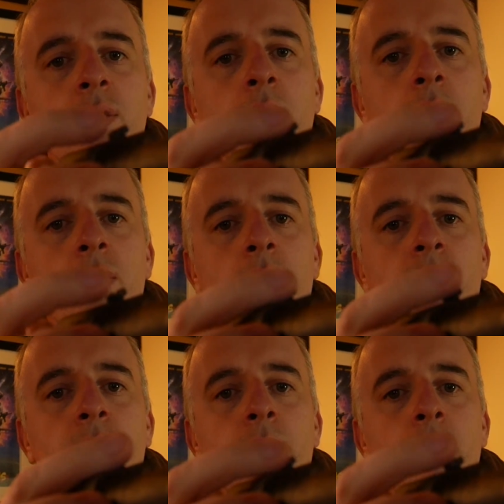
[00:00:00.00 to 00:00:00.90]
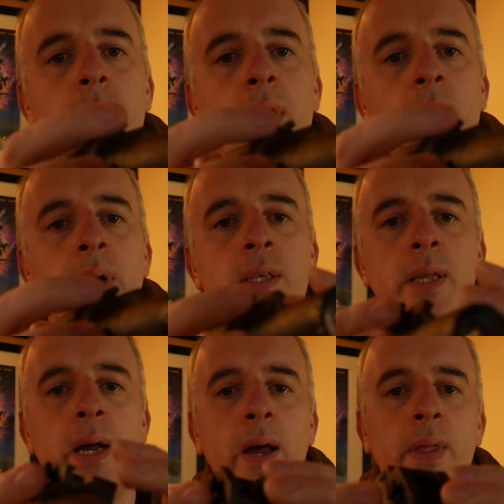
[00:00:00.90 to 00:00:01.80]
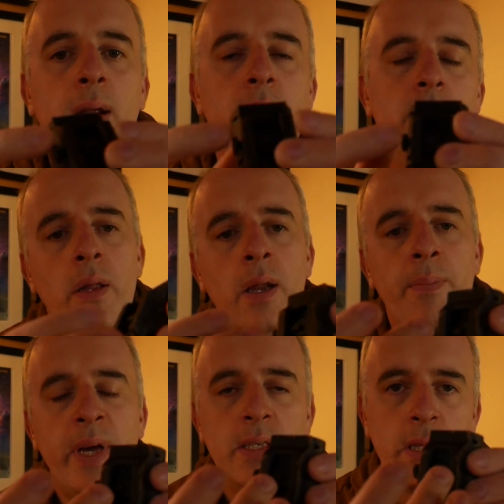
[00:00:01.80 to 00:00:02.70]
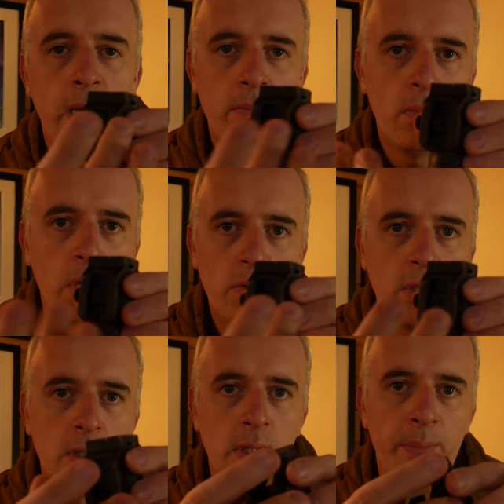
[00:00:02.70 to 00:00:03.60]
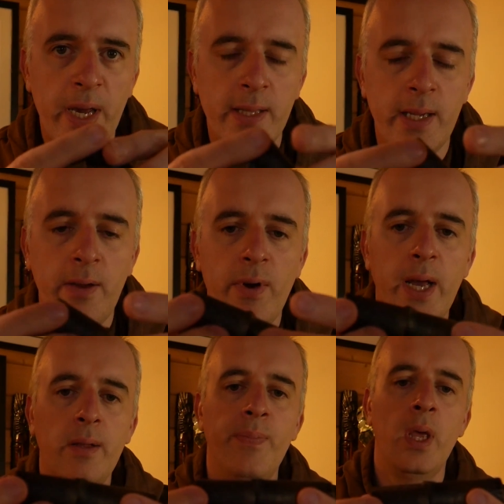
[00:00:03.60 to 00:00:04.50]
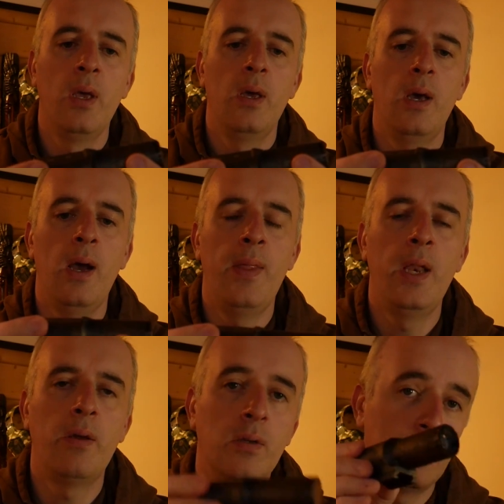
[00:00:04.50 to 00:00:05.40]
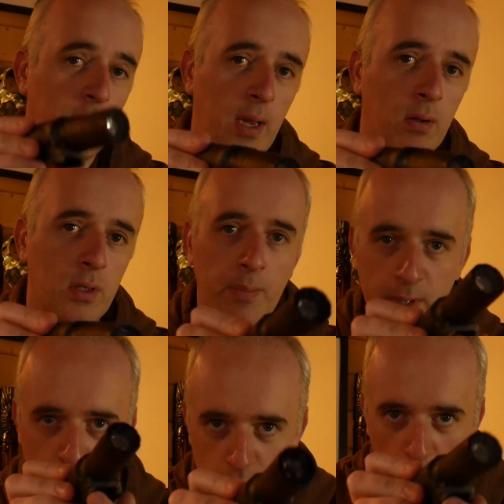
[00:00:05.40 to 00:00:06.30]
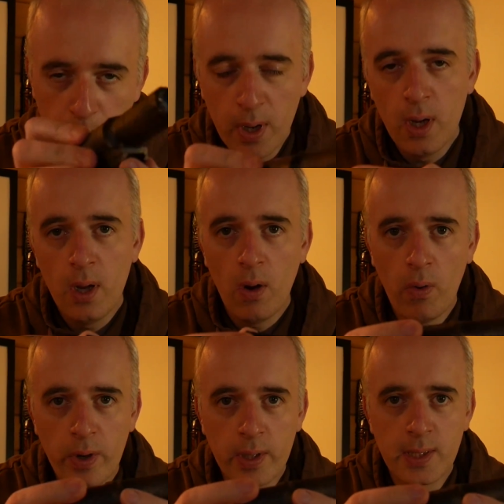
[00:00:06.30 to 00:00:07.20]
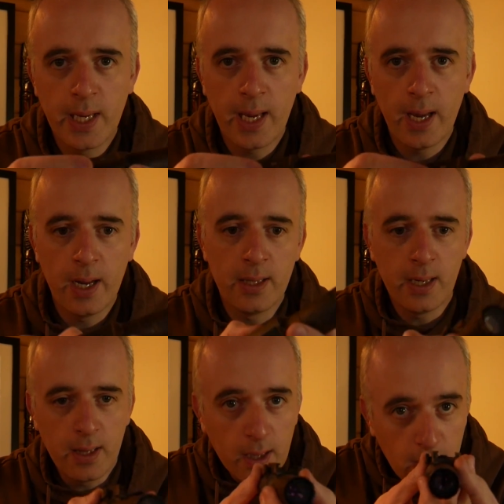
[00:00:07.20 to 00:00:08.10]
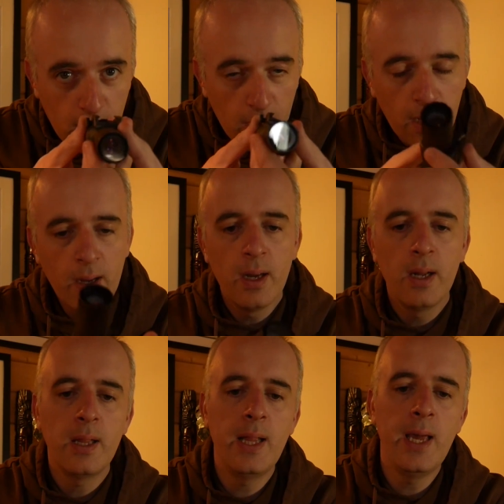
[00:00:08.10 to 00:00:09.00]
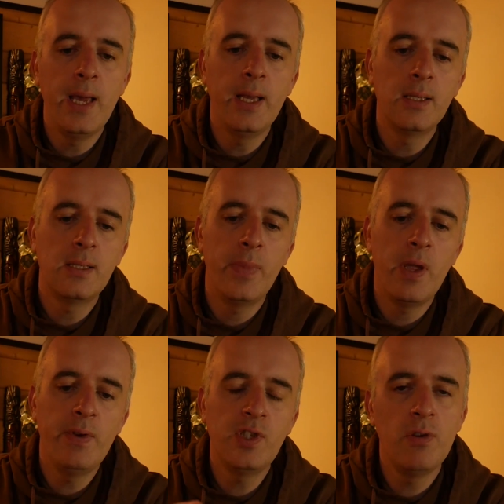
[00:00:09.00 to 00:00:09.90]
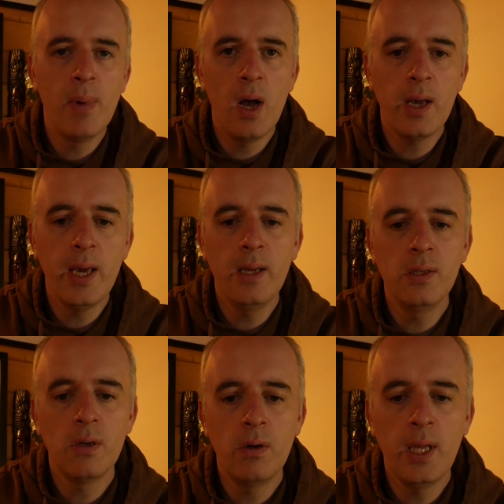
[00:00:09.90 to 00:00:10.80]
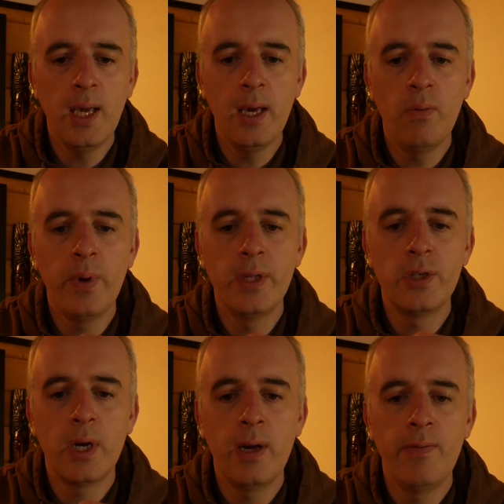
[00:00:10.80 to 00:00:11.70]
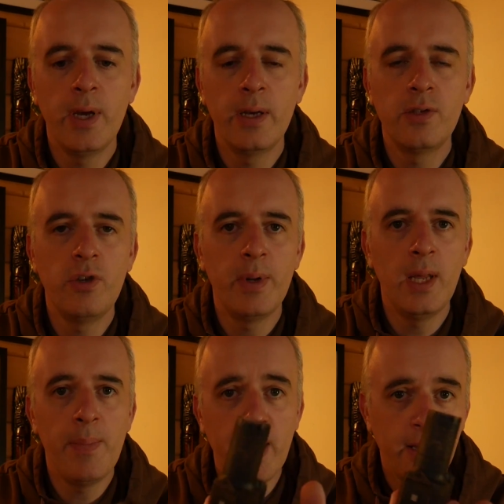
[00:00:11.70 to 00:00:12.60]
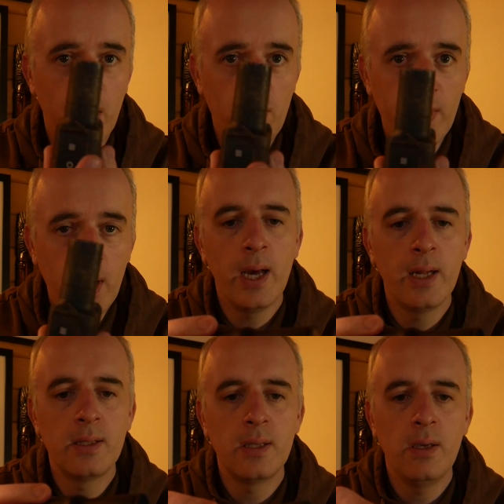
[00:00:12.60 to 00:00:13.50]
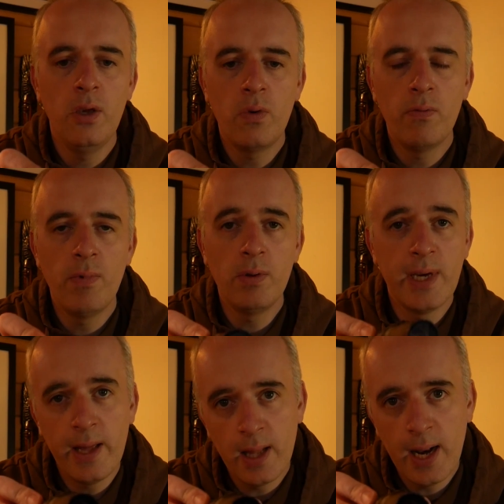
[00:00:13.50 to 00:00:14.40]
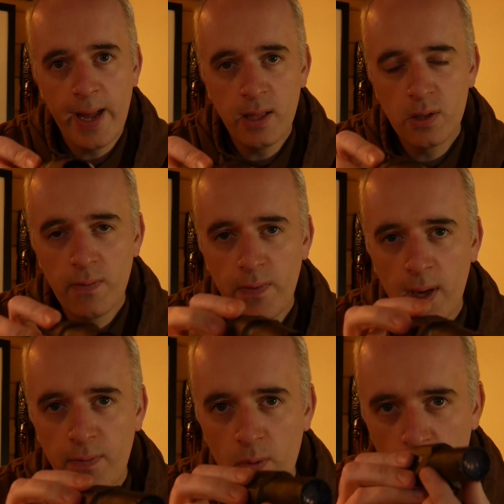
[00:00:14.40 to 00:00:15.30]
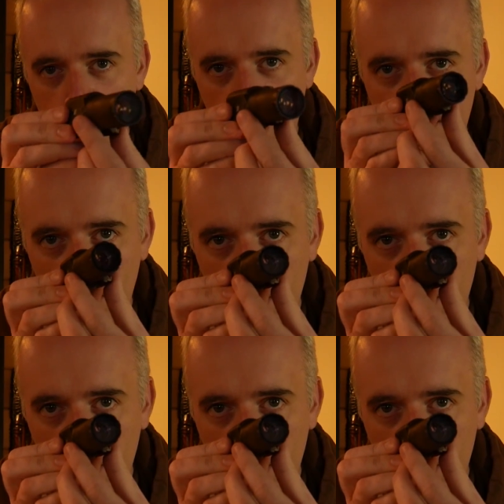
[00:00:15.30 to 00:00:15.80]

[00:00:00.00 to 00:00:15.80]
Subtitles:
turn this sideways and then it basically loosens the Picatinny rail, and then you can just stick it on top of your scope, or you can stick it underneath your gun. There is two markings on here which I've stupidly painted over that you can rotate the lens. If you want to have it